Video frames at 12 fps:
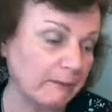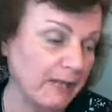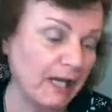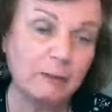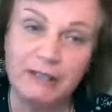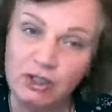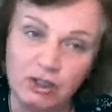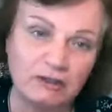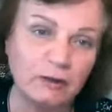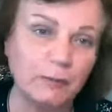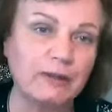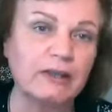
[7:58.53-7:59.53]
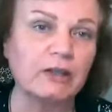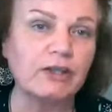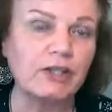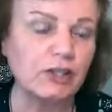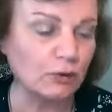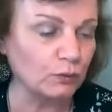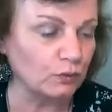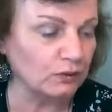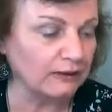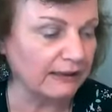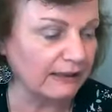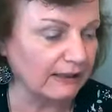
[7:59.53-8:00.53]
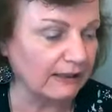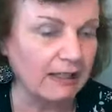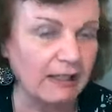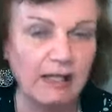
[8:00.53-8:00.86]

helping children with their schooling,